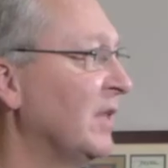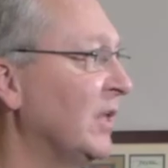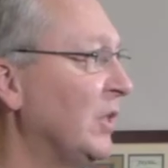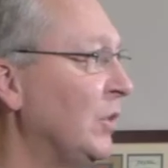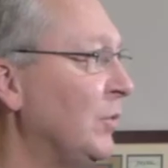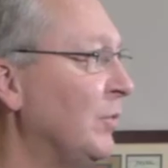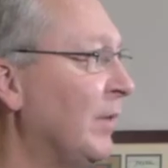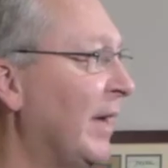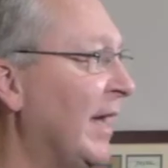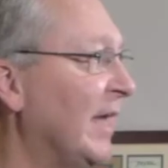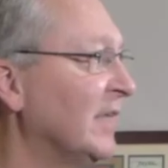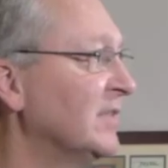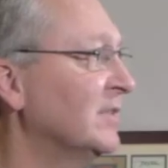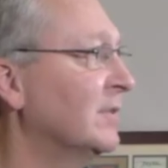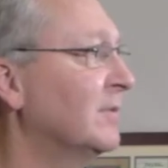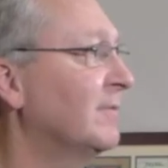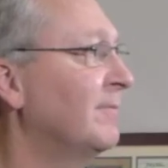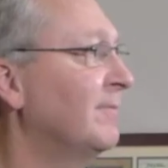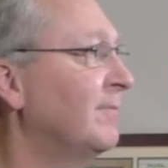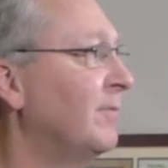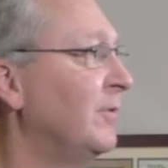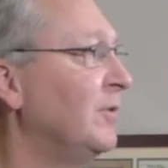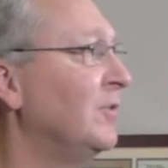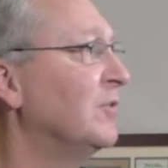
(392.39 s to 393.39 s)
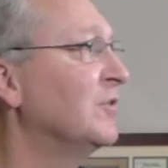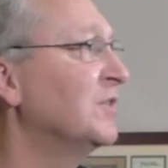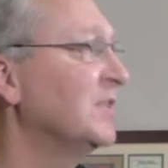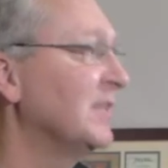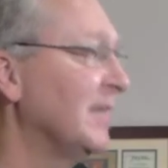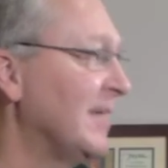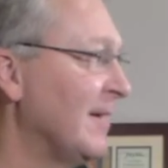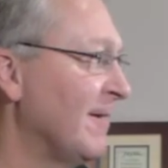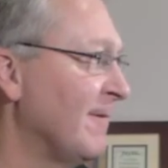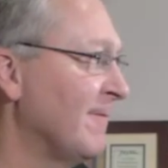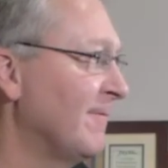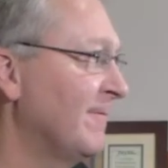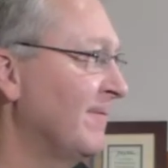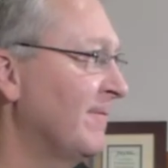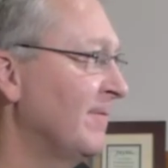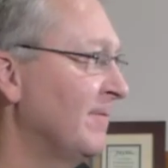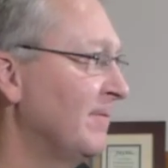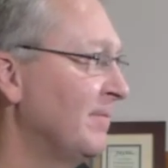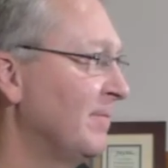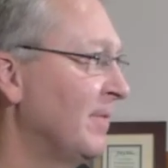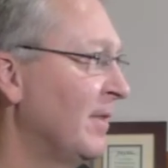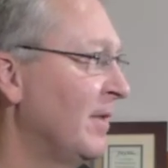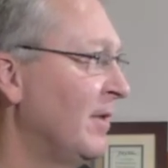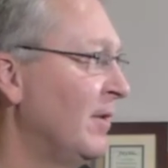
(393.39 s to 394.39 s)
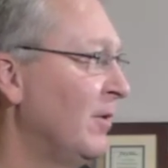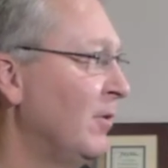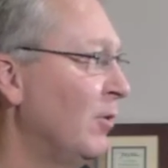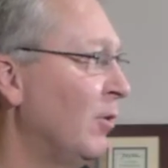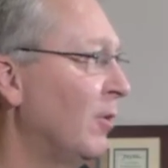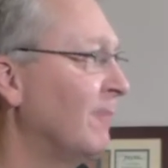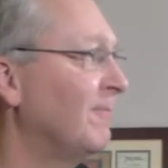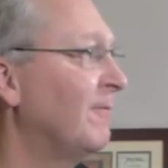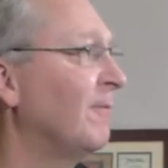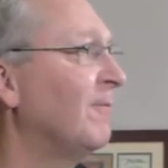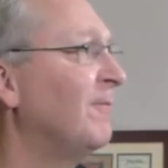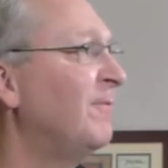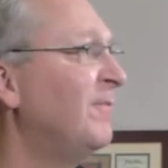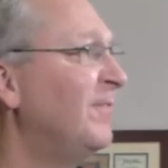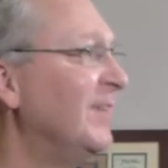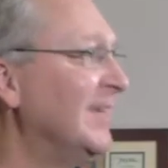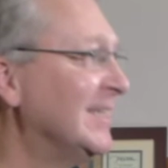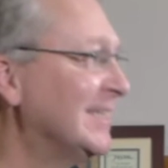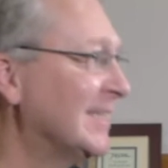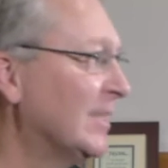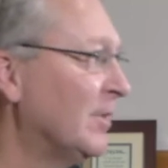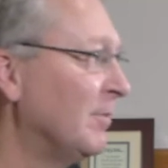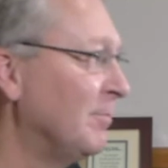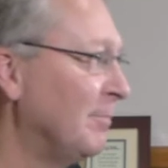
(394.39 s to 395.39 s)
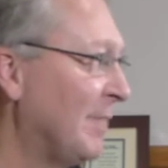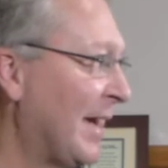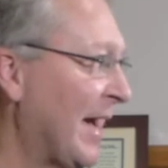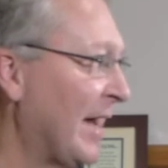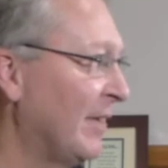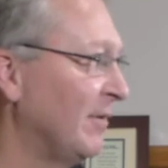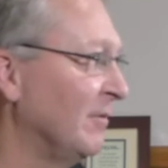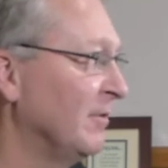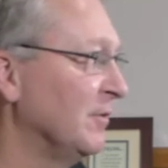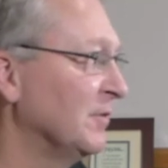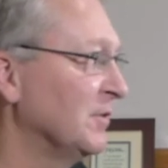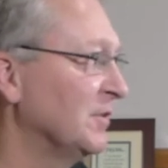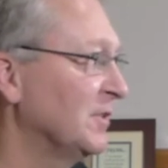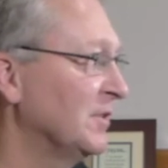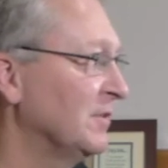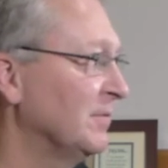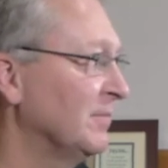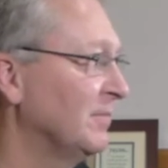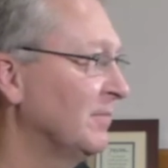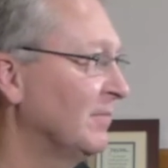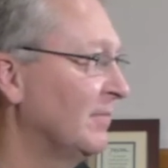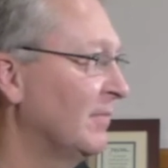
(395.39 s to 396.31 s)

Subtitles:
that you ask for yourself or for physical matters.